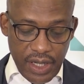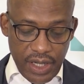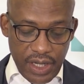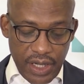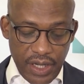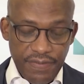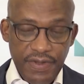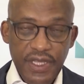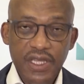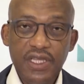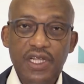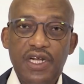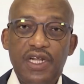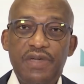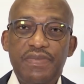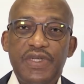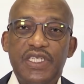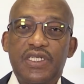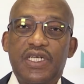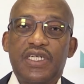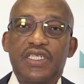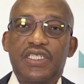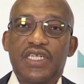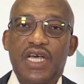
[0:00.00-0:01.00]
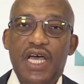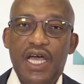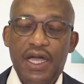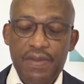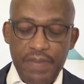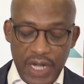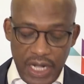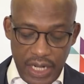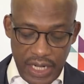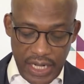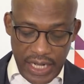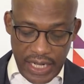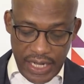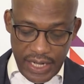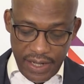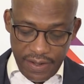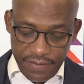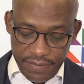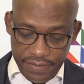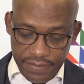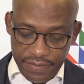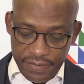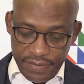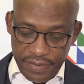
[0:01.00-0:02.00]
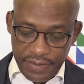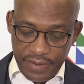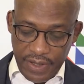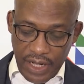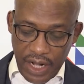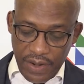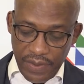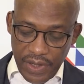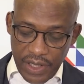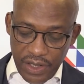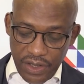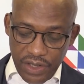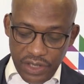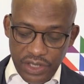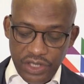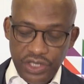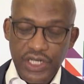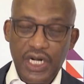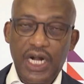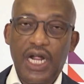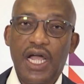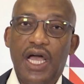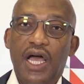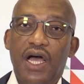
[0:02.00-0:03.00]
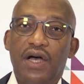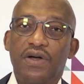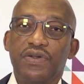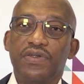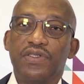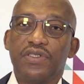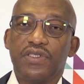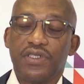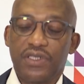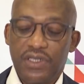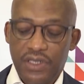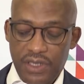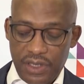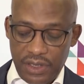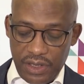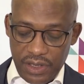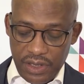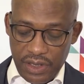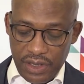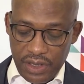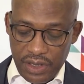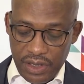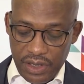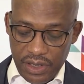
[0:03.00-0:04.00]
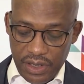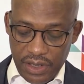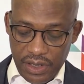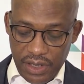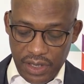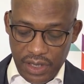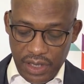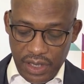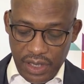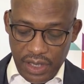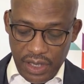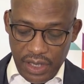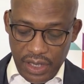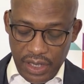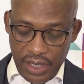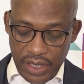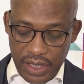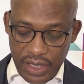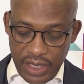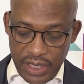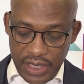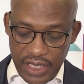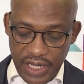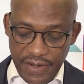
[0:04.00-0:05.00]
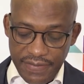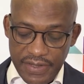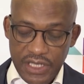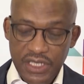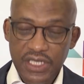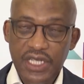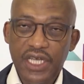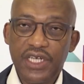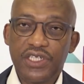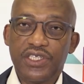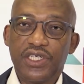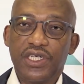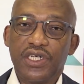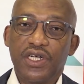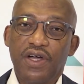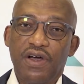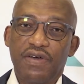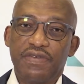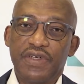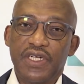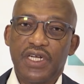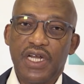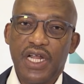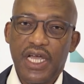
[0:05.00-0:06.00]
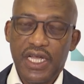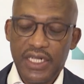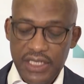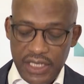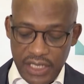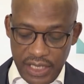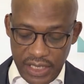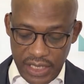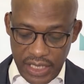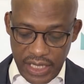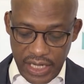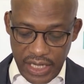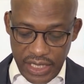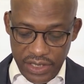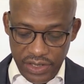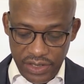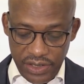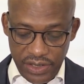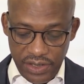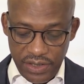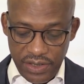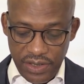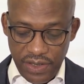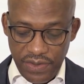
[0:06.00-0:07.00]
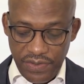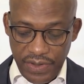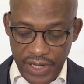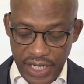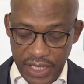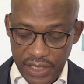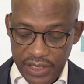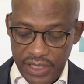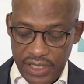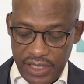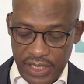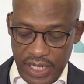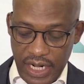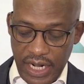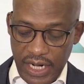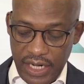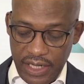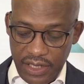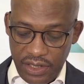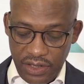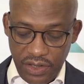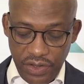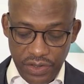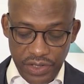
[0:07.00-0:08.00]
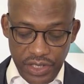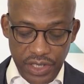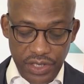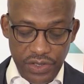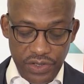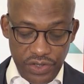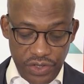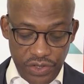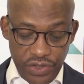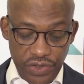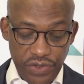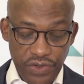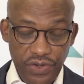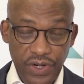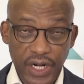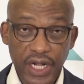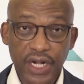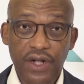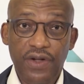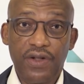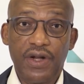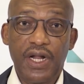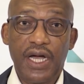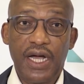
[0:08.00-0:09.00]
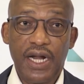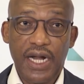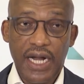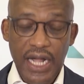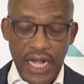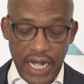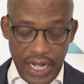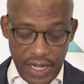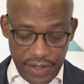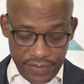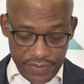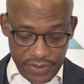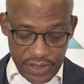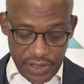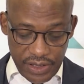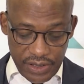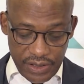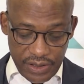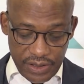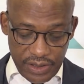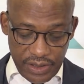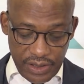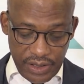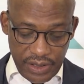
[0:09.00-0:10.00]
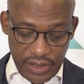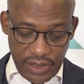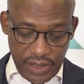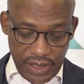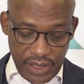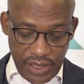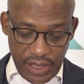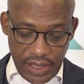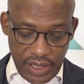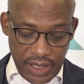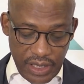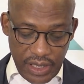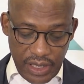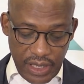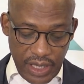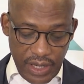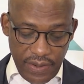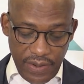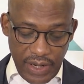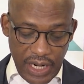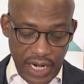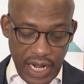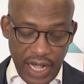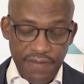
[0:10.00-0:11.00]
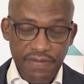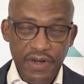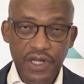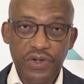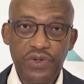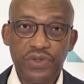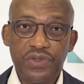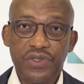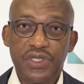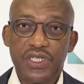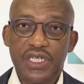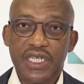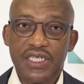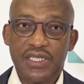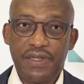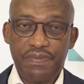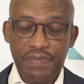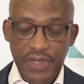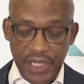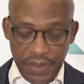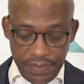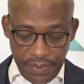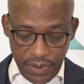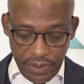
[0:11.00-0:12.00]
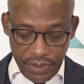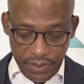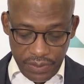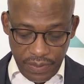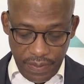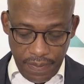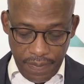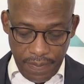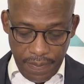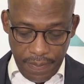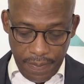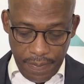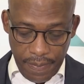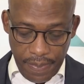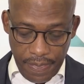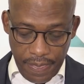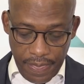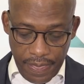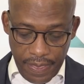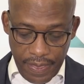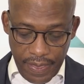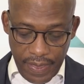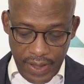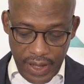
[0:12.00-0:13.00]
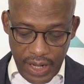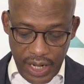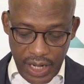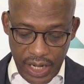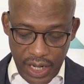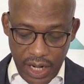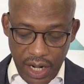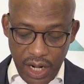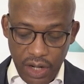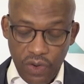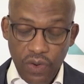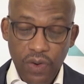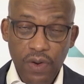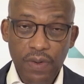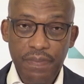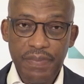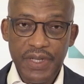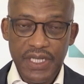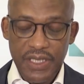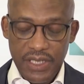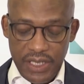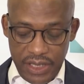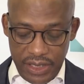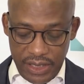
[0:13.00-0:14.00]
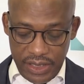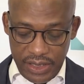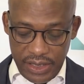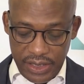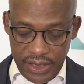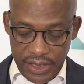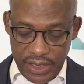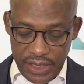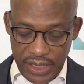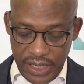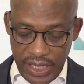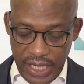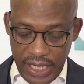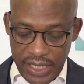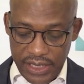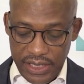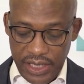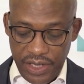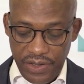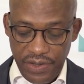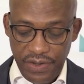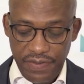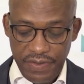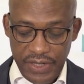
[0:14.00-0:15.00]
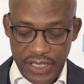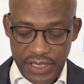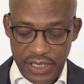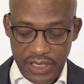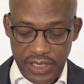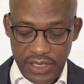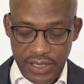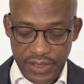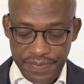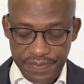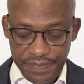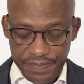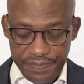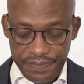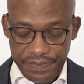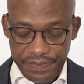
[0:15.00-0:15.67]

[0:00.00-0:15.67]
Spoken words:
Given the limited time I have, I will not recount the devastation COVID-19 has wreaked and continues to wreak on our lives, our livelihoods as a people, and our core business as a university.